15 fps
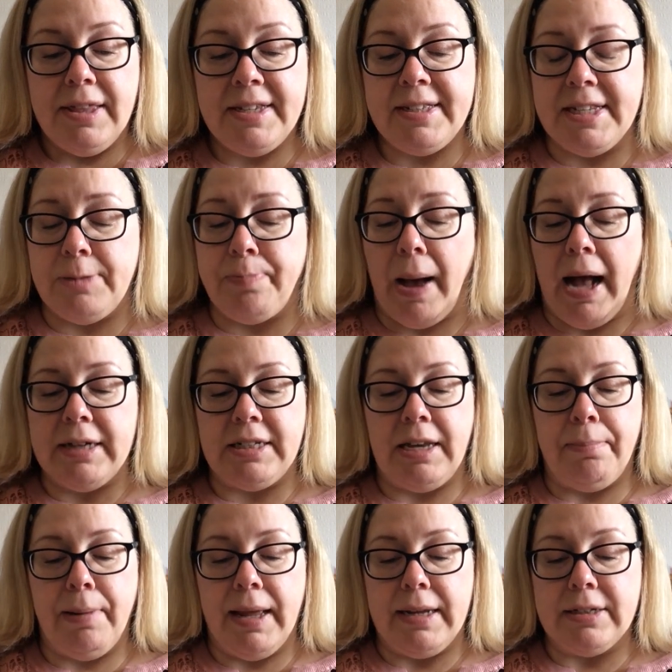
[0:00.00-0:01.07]
This is bad,
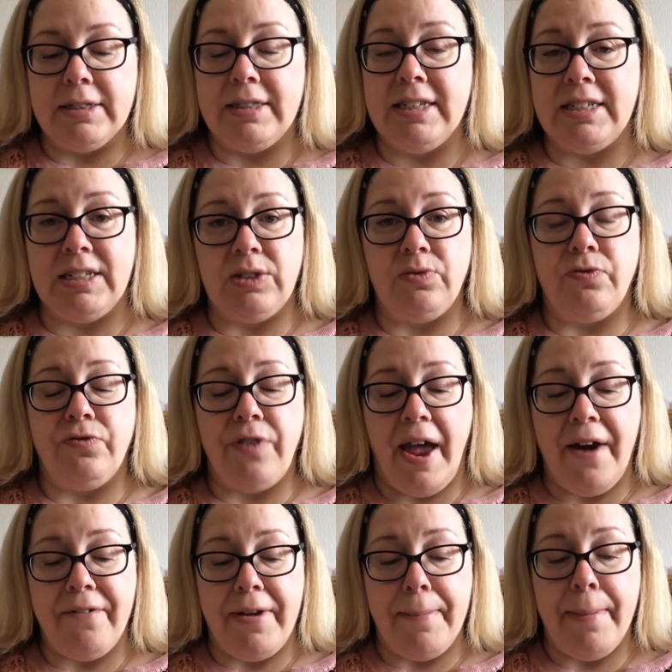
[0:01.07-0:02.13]
he blinked. This is
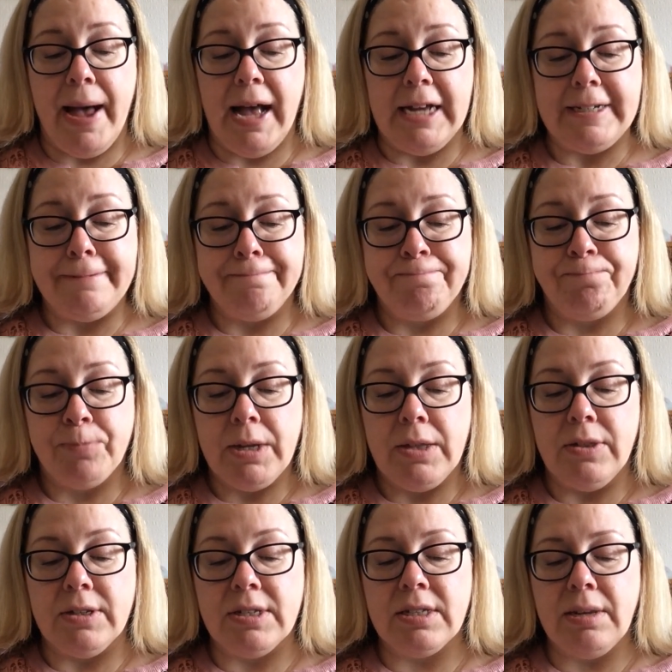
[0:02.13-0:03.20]
very bad.
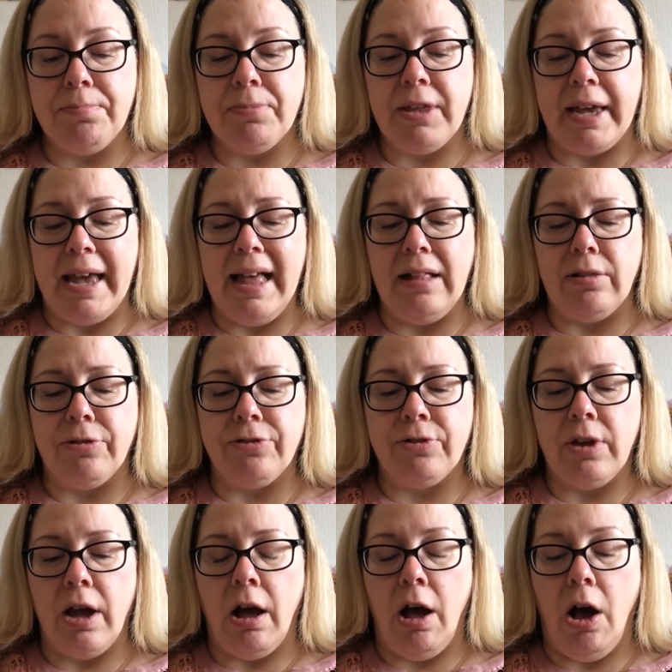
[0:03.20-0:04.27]
There's something
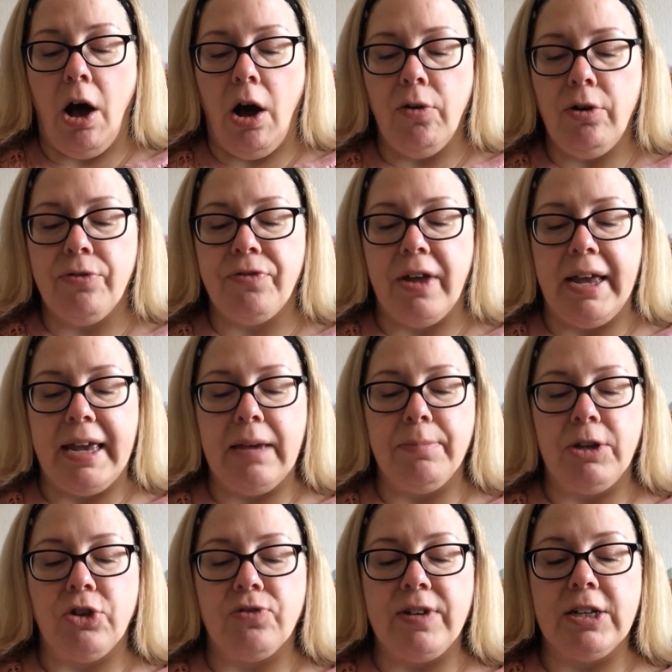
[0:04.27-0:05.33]
else. A horrifying
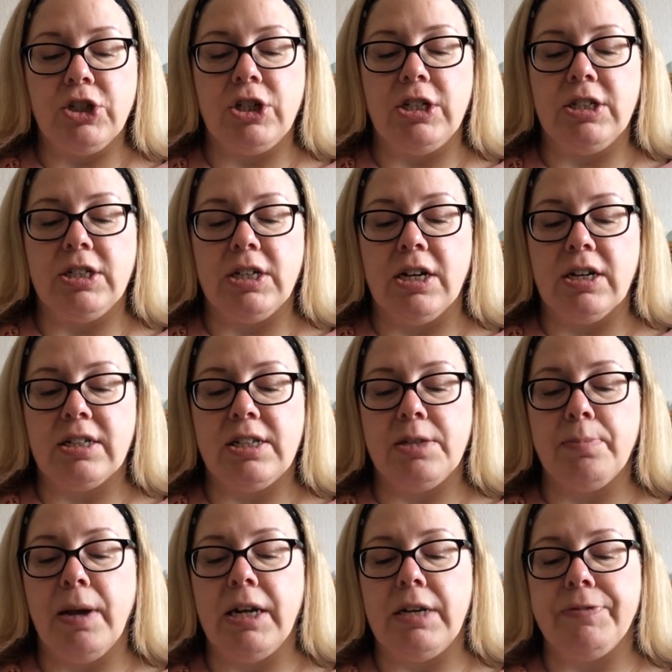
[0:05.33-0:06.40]
image flashed into
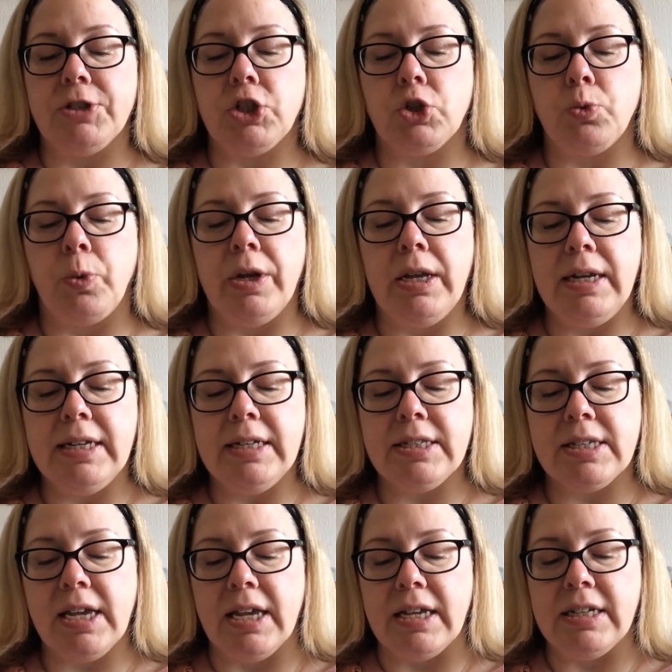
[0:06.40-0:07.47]
Darkus's mind of a swirling
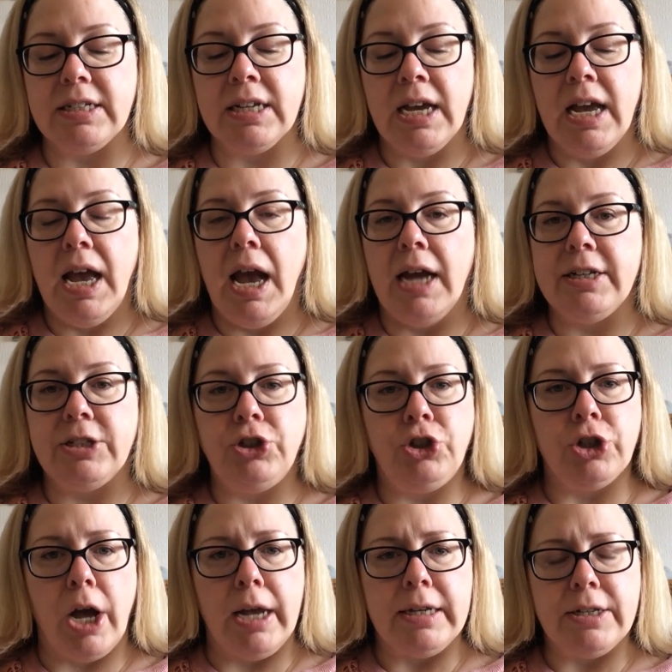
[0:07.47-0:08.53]
skirt and a
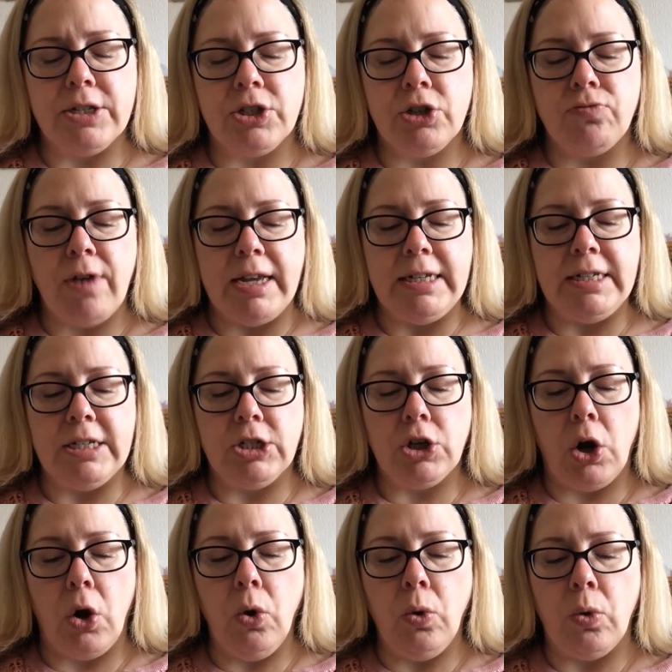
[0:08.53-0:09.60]
giant
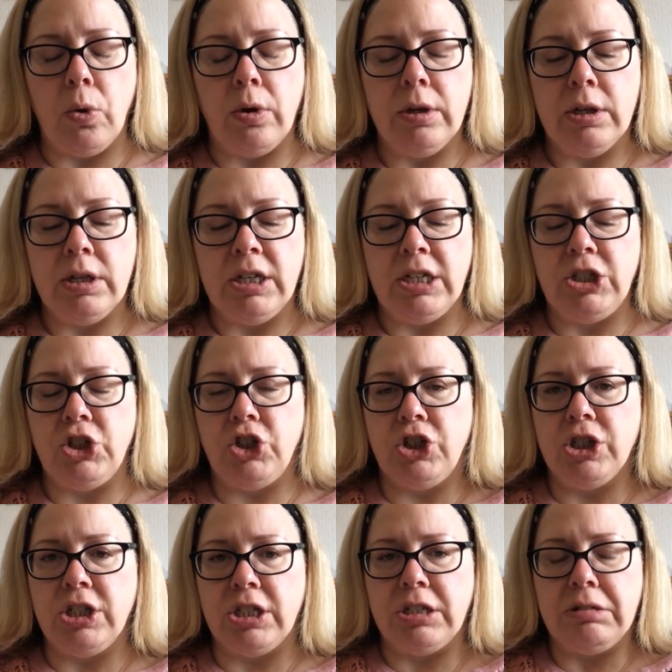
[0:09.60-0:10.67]
serrated claw. He
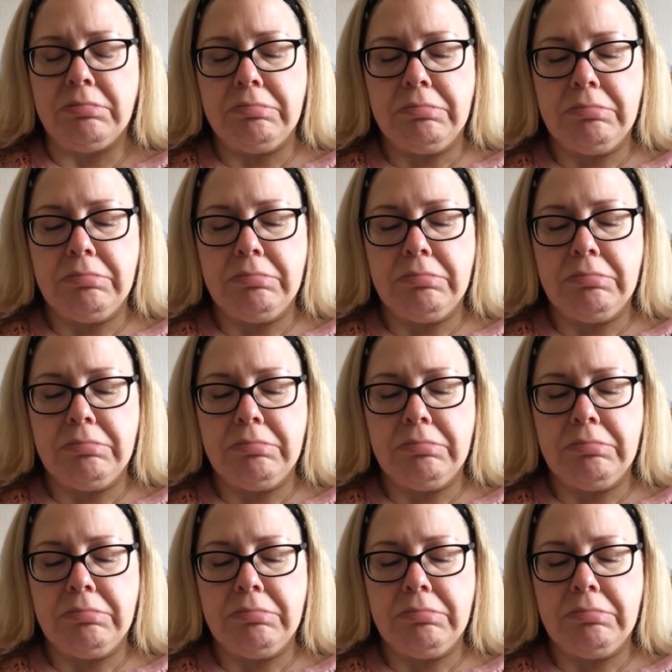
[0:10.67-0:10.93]
shuddered.